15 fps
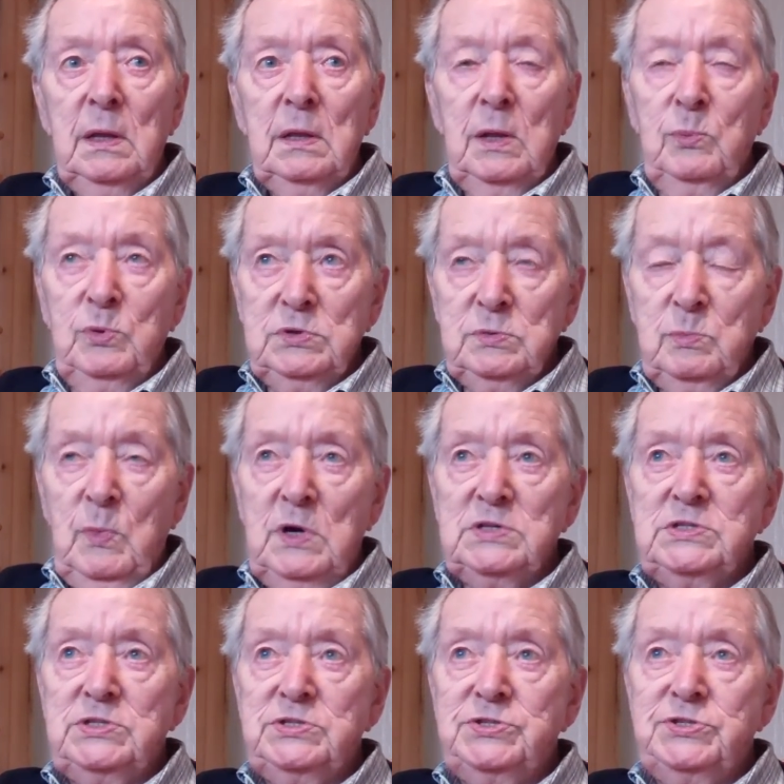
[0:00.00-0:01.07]
There wasn't
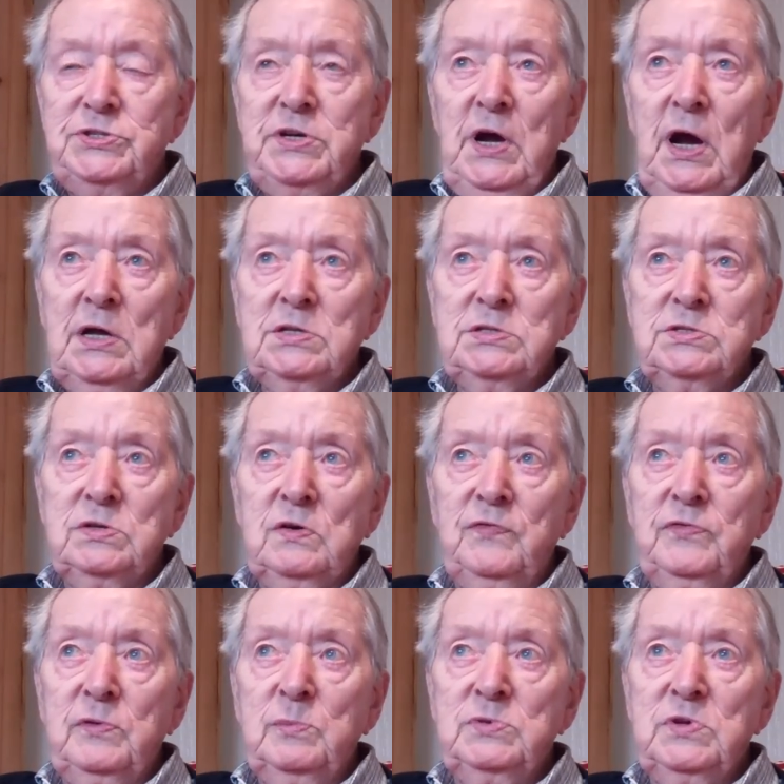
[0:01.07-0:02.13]
much chance
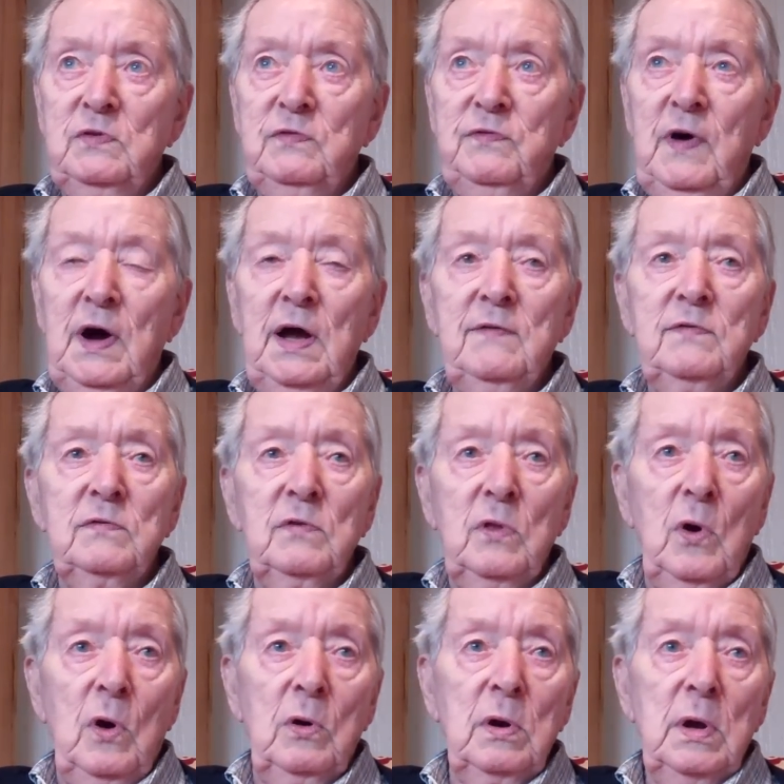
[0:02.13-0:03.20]
of them surviving
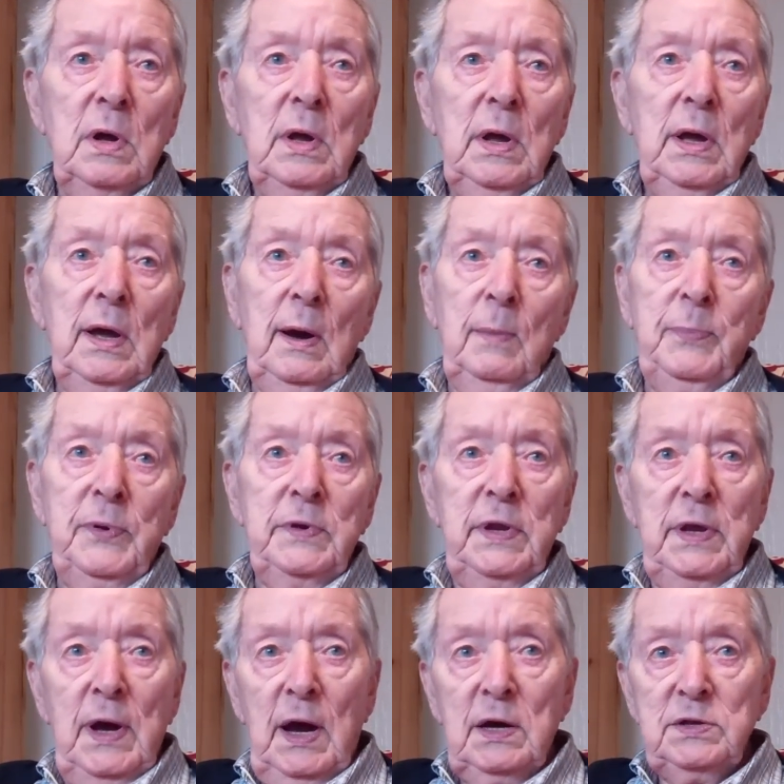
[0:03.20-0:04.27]
long up in
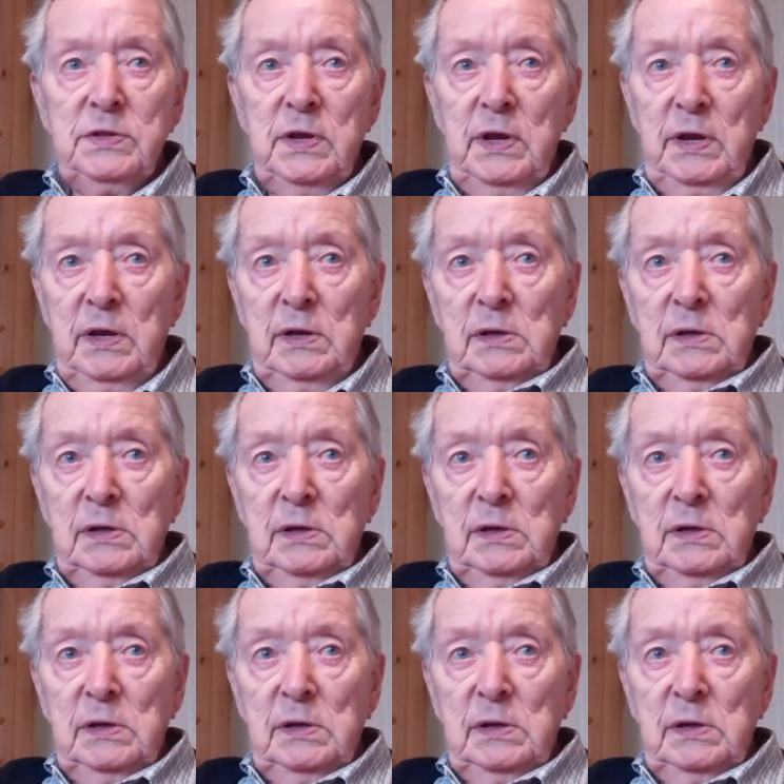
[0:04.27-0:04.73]
the Arctic.